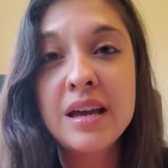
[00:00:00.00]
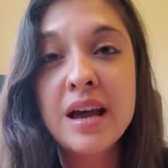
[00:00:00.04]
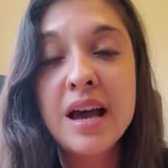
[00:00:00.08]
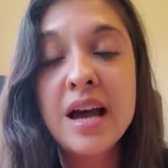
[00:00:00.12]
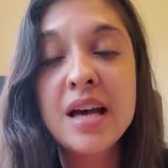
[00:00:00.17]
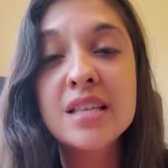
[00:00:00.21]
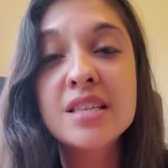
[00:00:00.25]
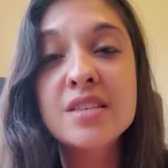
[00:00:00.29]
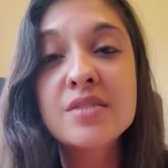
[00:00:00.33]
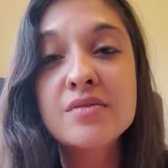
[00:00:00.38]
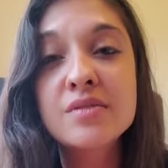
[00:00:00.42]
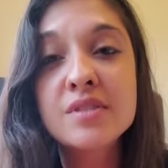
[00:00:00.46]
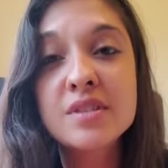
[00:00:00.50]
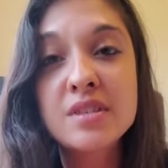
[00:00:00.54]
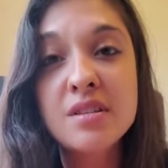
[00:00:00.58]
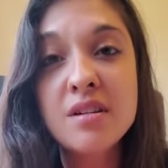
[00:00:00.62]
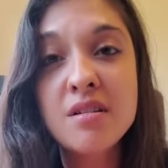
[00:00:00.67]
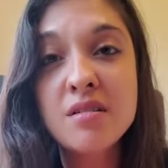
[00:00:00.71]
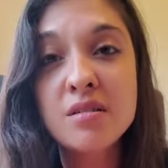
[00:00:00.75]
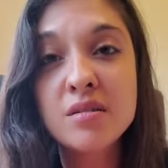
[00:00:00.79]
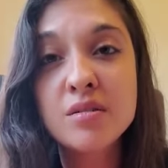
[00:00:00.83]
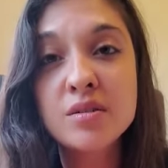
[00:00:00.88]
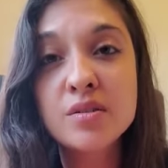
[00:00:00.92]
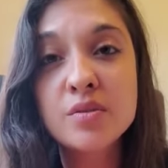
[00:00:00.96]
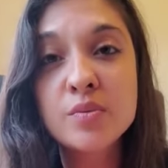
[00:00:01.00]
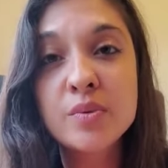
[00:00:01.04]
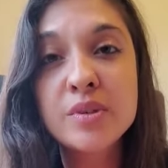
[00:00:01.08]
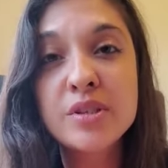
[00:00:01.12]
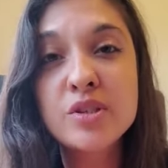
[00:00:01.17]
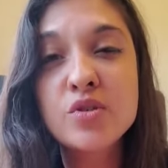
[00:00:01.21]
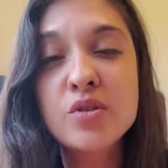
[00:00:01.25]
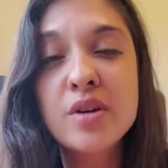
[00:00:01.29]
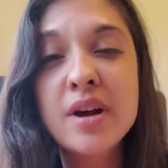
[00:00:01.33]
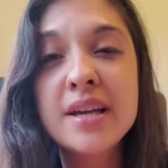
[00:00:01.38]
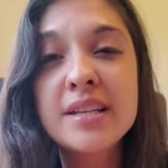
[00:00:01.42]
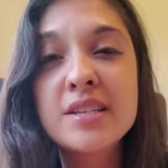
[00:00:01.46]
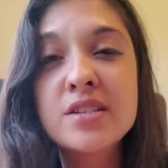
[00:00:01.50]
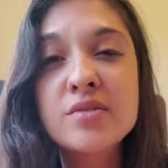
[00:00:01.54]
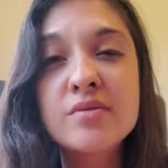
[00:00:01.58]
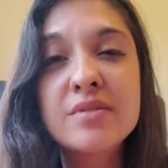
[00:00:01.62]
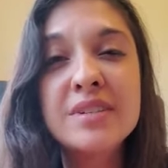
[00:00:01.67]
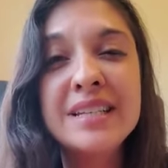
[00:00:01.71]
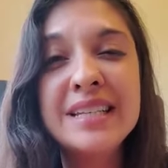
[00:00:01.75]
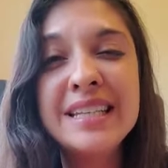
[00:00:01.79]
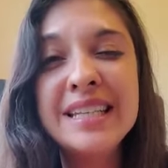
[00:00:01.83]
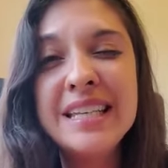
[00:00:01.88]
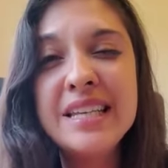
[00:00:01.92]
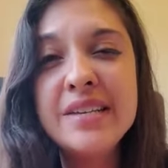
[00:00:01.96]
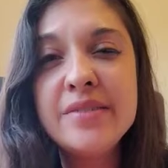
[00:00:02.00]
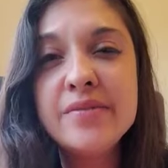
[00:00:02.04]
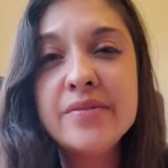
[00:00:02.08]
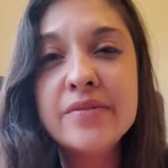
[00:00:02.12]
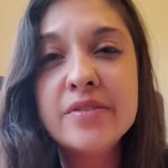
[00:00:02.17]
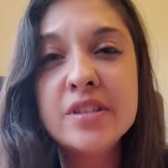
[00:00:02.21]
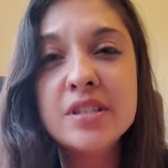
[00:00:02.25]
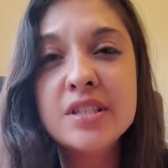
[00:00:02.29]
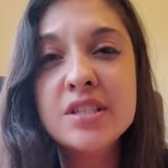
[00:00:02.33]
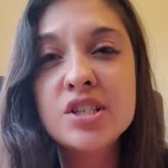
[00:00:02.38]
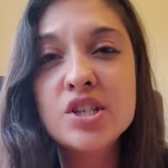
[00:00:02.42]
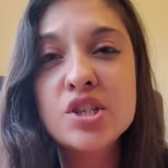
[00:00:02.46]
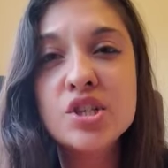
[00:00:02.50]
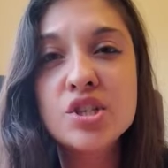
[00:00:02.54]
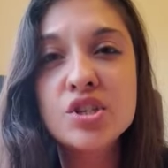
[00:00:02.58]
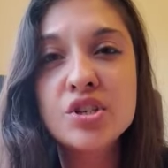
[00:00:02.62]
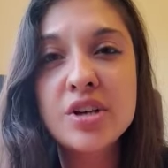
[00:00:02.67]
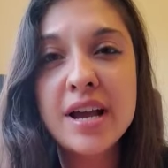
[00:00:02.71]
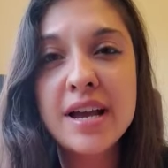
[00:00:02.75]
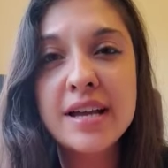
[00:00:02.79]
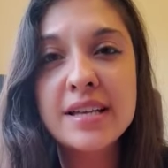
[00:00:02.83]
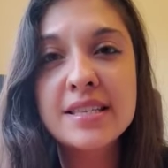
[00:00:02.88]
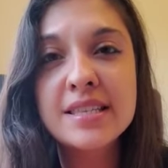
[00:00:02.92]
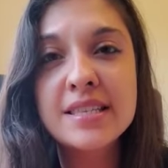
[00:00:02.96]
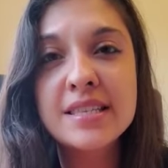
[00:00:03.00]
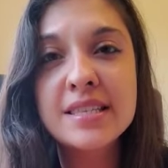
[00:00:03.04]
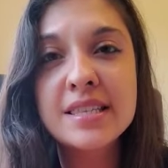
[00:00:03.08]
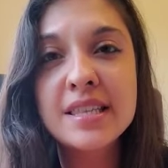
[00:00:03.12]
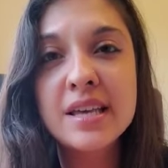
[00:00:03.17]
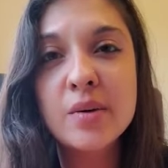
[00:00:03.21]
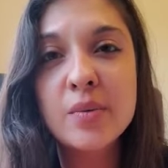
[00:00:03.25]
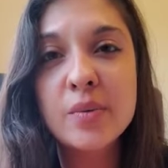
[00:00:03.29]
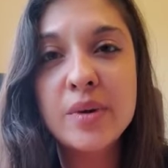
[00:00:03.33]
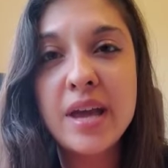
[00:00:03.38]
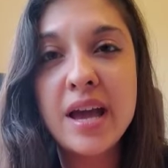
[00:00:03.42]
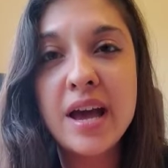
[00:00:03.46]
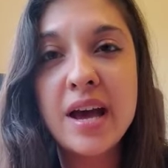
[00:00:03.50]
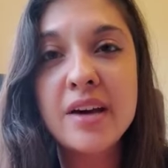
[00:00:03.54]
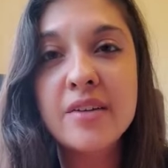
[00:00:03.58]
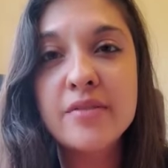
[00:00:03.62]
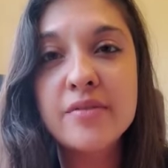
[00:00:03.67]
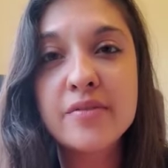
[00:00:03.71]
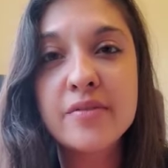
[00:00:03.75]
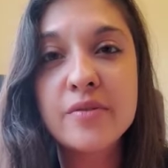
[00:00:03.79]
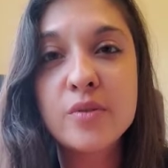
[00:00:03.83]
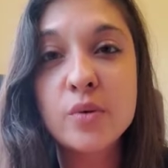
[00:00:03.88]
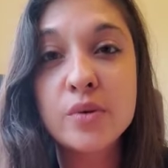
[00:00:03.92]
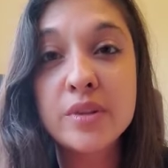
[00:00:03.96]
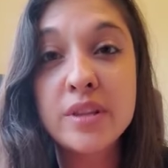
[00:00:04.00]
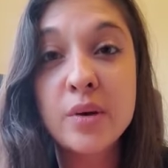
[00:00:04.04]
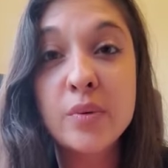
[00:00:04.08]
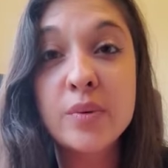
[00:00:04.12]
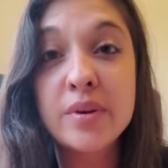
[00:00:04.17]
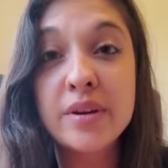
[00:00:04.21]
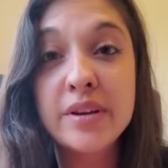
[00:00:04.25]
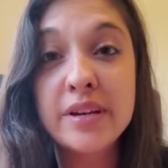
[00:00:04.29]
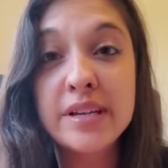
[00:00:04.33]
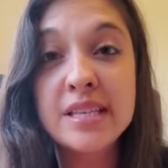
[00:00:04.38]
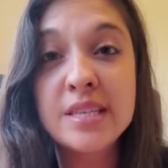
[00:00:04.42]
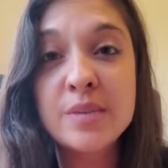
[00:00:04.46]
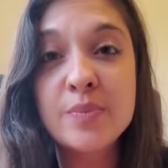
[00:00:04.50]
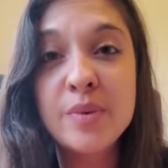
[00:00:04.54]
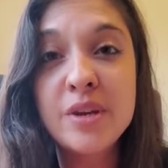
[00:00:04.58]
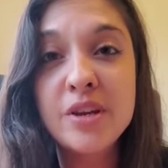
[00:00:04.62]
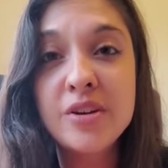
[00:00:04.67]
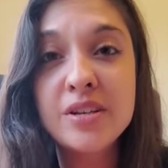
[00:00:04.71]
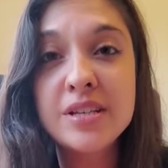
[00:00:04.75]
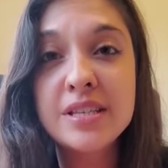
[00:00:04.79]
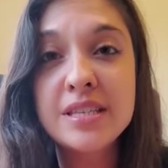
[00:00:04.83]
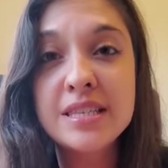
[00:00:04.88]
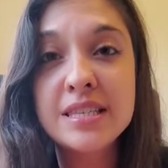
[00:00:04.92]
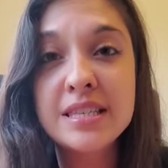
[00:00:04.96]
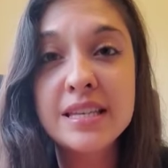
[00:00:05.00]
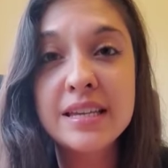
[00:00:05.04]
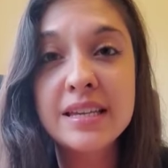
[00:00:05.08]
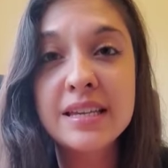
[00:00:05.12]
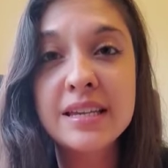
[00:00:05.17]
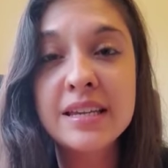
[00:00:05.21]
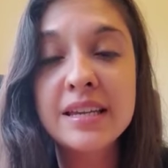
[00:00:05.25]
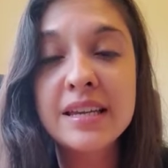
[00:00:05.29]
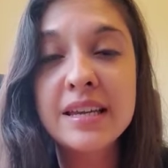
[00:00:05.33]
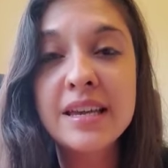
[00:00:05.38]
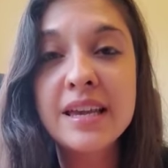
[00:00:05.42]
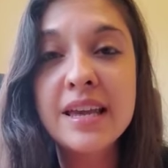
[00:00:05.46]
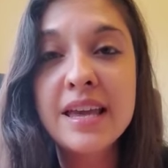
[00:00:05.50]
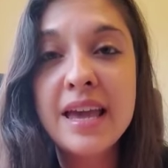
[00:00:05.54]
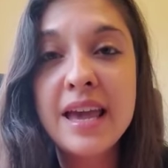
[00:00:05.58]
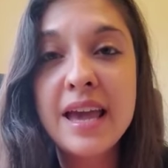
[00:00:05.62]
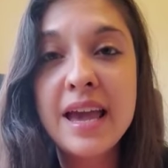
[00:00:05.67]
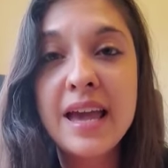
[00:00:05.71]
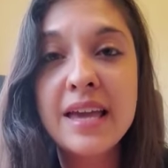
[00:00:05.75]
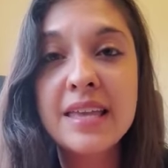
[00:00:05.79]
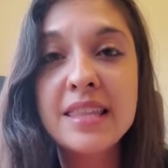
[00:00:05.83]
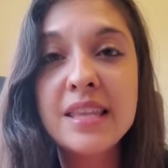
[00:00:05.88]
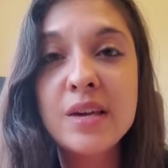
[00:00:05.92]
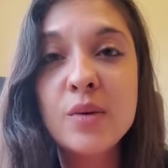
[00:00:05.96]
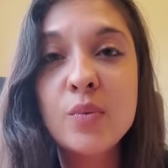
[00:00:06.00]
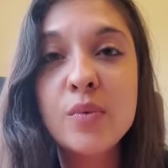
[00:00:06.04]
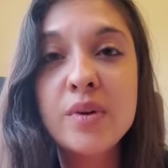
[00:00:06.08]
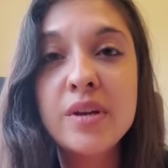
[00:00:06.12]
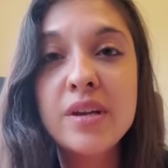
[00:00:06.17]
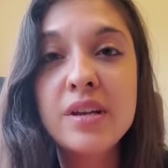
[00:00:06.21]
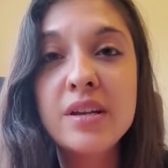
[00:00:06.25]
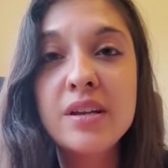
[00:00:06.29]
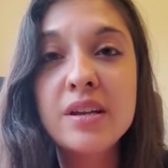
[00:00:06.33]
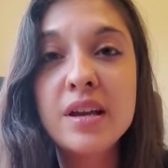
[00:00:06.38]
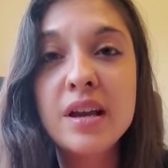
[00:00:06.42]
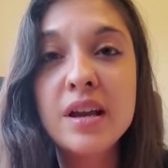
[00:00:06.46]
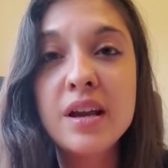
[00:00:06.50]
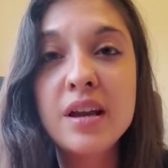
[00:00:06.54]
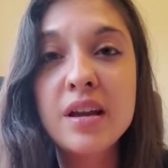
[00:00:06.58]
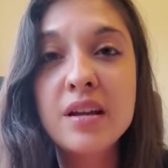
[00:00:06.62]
As a result, we try to relieve the distress that we have or that we're experiencing, and then we